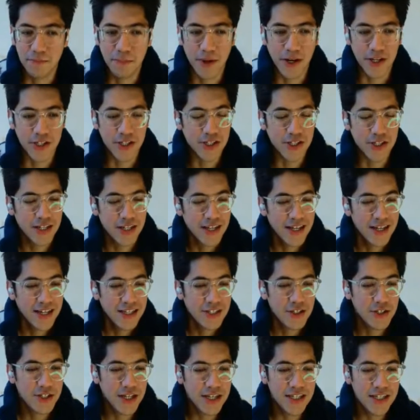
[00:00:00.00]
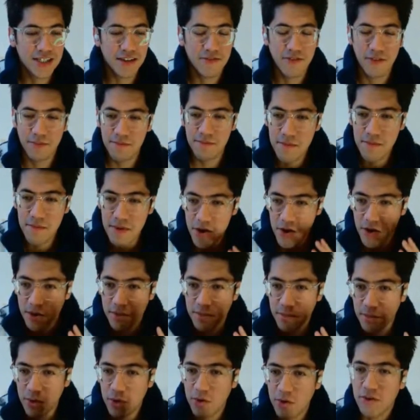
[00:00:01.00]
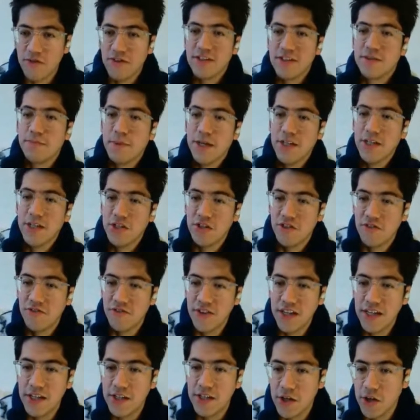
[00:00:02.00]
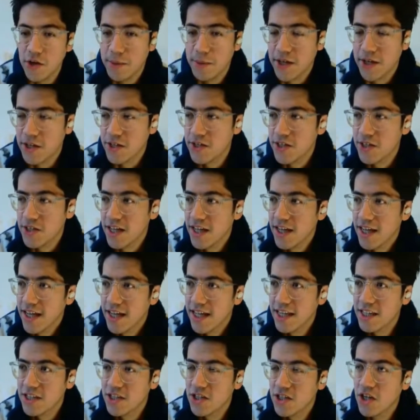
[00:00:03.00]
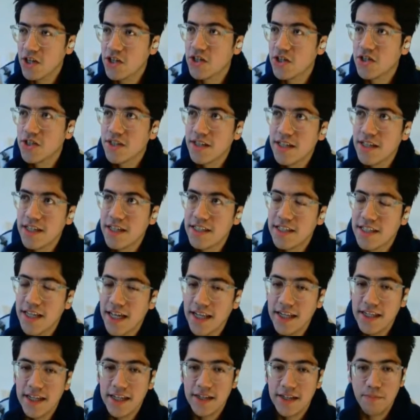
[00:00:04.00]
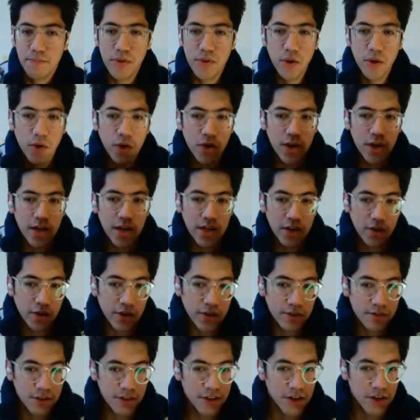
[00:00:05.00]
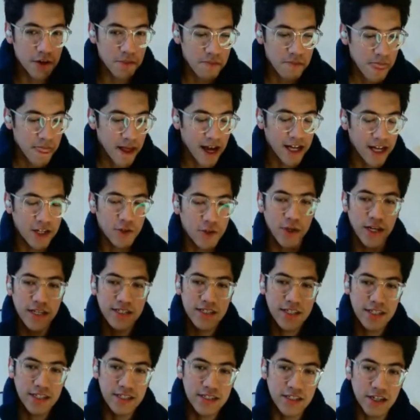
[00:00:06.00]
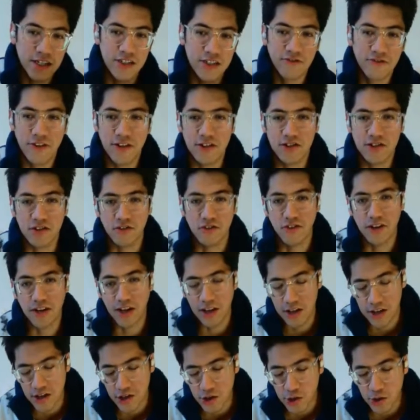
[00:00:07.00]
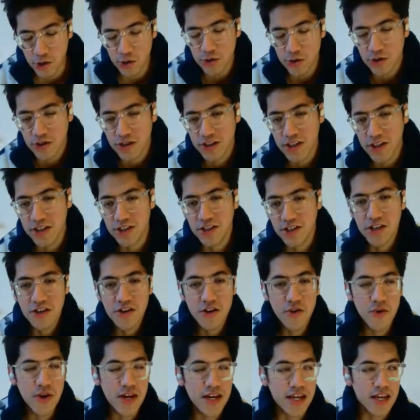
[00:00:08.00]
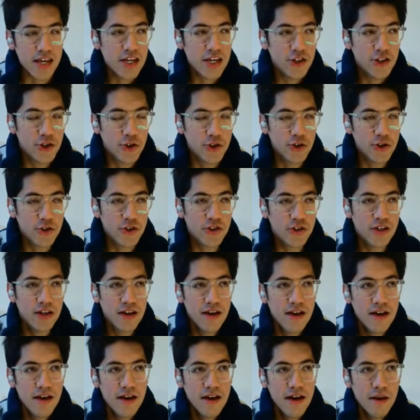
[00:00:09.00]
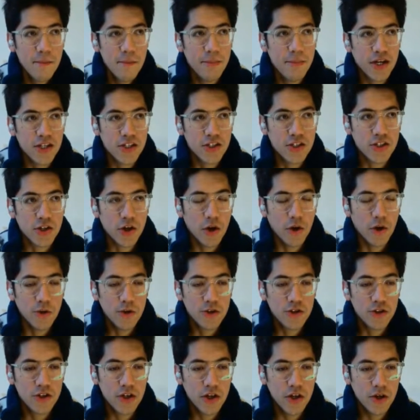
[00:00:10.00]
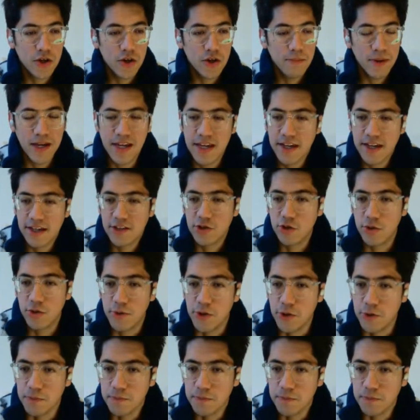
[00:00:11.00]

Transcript: But today's more of a special video because it is not intended purely on, addressing certain philosophical issues or certain Greek issues, but also making a tribute.